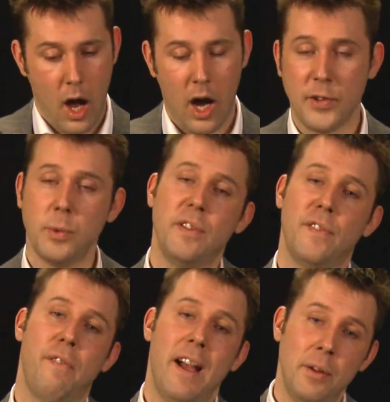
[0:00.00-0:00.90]
After we've
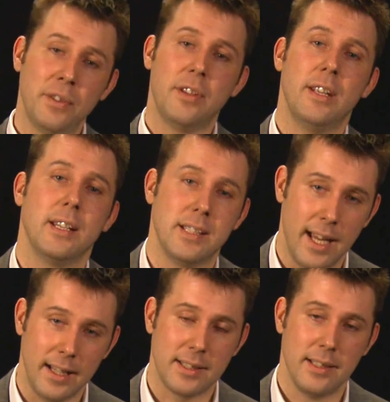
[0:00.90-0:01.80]
found the
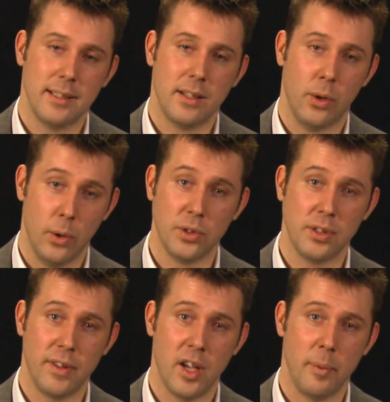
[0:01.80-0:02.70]
exact
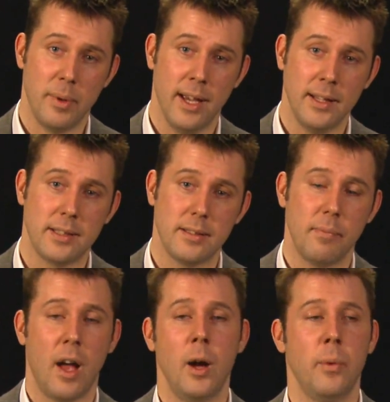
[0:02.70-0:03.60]
cause of the IBS,
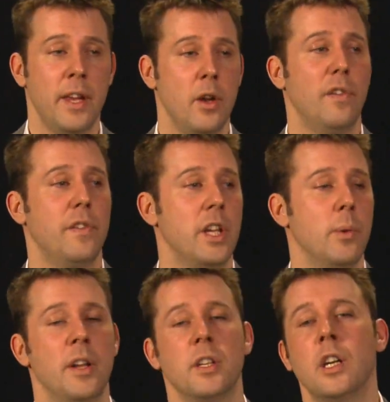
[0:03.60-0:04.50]
I will then offer
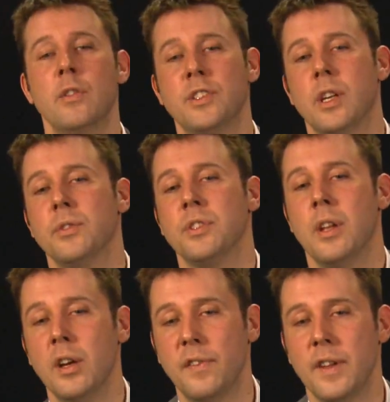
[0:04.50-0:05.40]
you a no results,
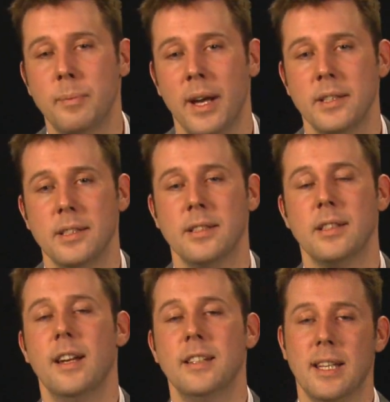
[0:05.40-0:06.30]
no fee
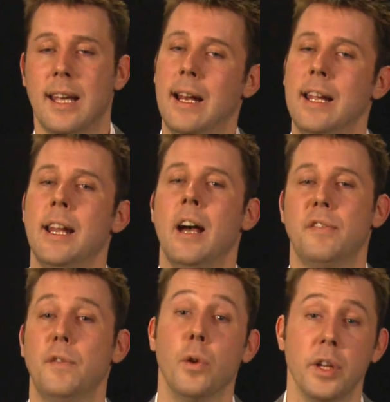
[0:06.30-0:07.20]
basis to clear
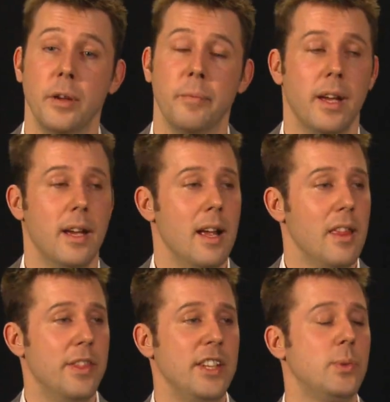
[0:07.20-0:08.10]
that for you.
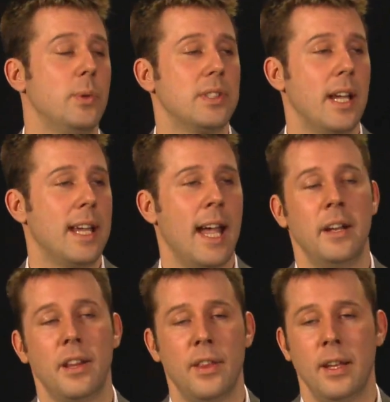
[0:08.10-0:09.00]
This would take
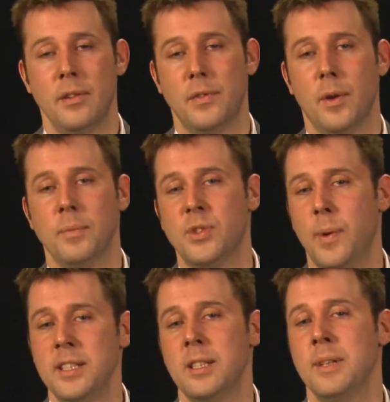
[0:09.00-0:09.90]
anything from
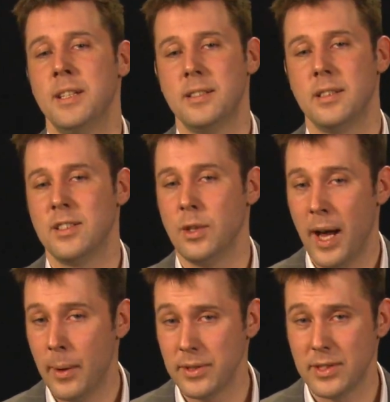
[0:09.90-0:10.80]
20 minutes to
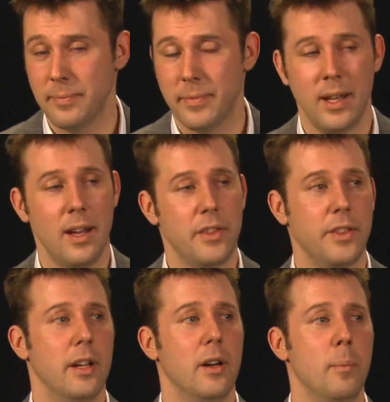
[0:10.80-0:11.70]
2 hours.
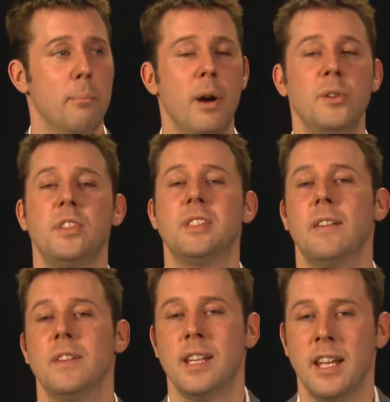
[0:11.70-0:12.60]
The most it's
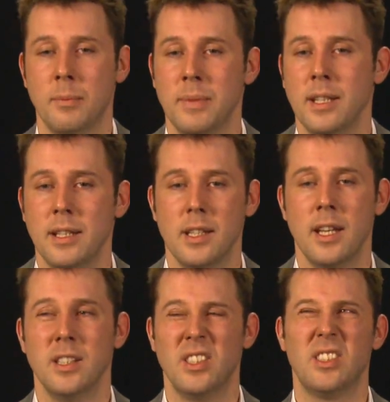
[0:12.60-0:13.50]
ever taken me
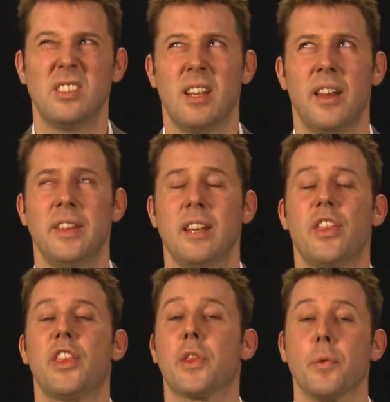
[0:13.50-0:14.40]
is, I think,
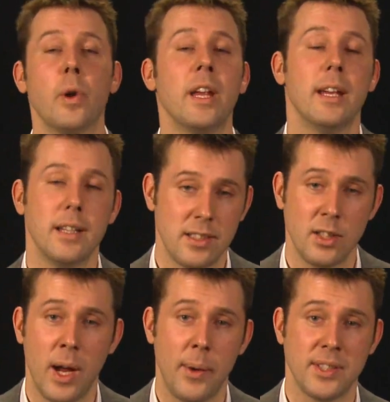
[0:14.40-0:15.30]
3
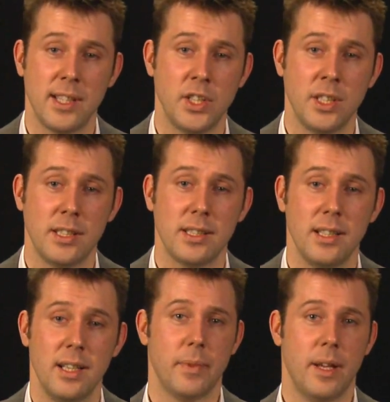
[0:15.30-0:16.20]
2-hour
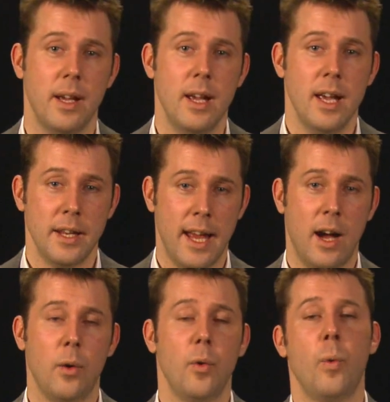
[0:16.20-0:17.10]
sessions.
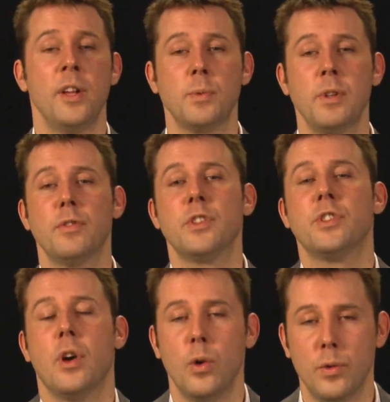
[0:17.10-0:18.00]
Now, once we've
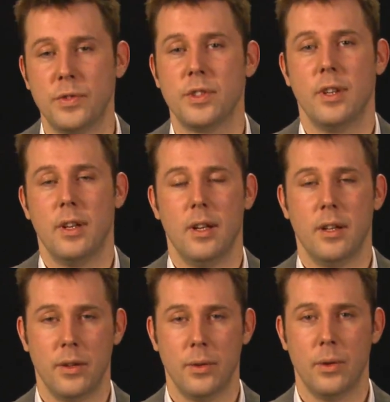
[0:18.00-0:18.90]
resolved
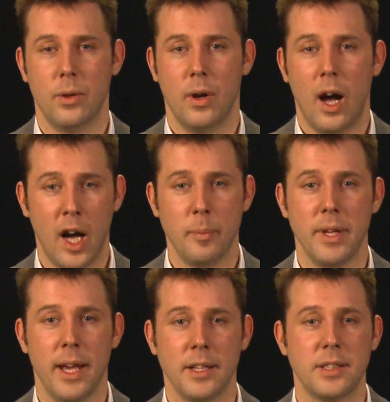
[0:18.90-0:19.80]
your
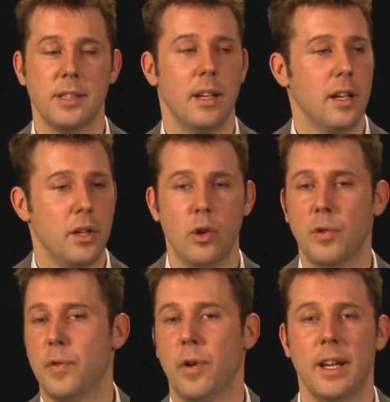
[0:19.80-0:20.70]
IBS,
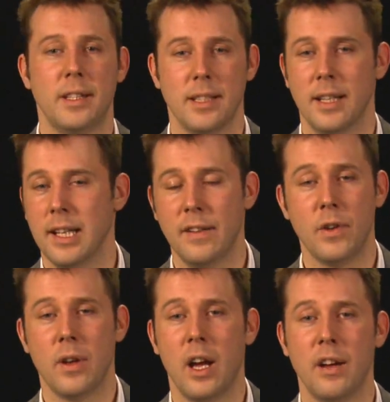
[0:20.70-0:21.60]
you're free to
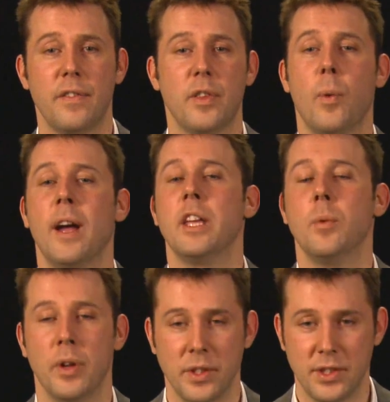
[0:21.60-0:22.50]
live your life the way
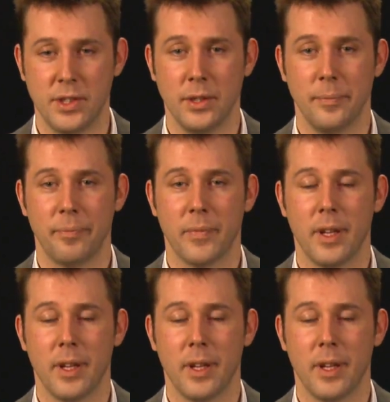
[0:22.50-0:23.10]
you want to.